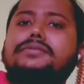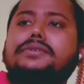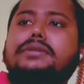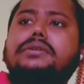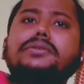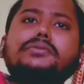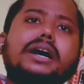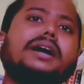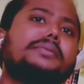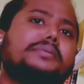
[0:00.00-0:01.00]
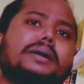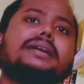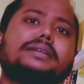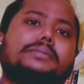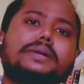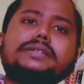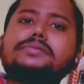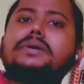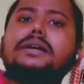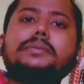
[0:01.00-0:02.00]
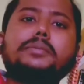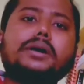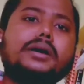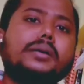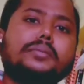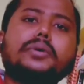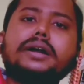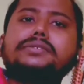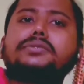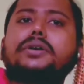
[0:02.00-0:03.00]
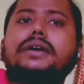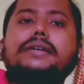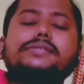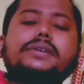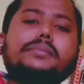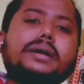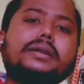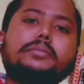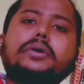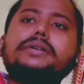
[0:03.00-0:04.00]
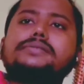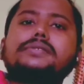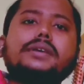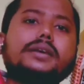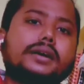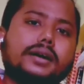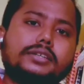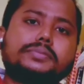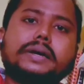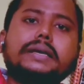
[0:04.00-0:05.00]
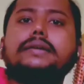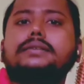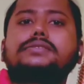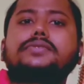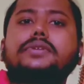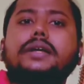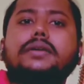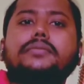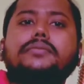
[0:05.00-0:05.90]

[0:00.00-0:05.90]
So you need to have a multi-pins, multi-point sockets and multi-point spikers for that.